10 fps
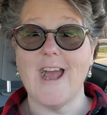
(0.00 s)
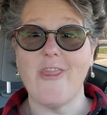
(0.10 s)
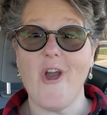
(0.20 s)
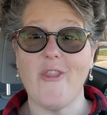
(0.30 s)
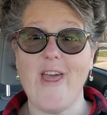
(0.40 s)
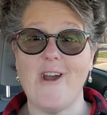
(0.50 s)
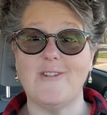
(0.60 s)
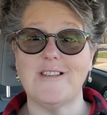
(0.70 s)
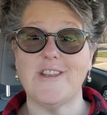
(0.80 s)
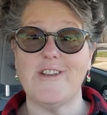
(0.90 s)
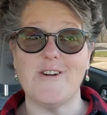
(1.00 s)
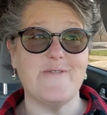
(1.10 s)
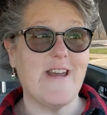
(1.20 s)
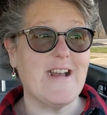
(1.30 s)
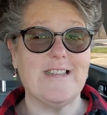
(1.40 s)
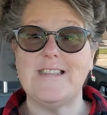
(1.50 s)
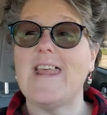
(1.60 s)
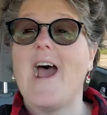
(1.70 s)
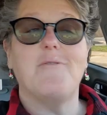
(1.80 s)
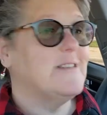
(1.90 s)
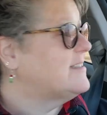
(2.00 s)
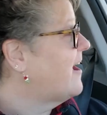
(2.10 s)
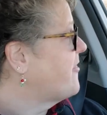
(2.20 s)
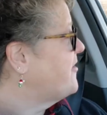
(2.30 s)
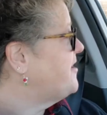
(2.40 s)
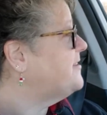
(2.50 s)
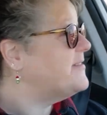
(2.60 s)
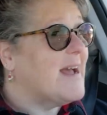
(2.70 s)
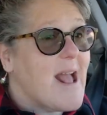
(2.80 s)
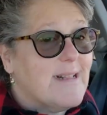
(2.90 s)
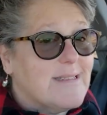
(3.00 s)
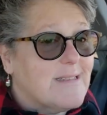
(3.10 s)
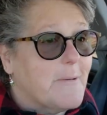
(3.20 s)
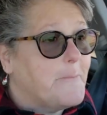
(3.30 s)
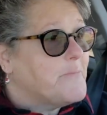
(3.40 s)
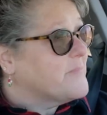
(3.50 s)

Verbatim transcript: I thought that was the donuts. That was not the donuts.